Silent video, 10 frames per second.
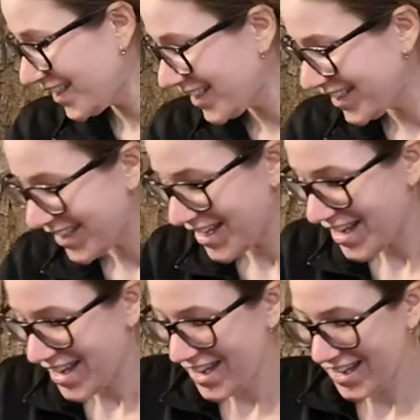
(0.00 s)

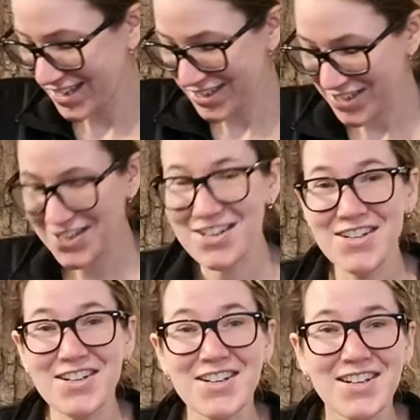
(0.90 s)

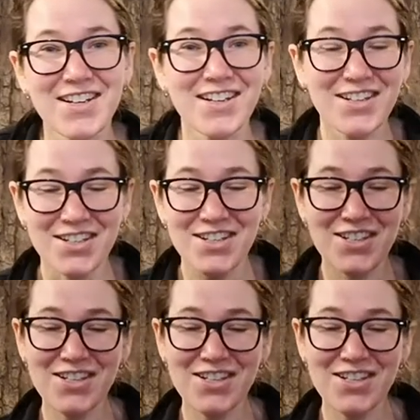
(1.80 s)
(no one is talking)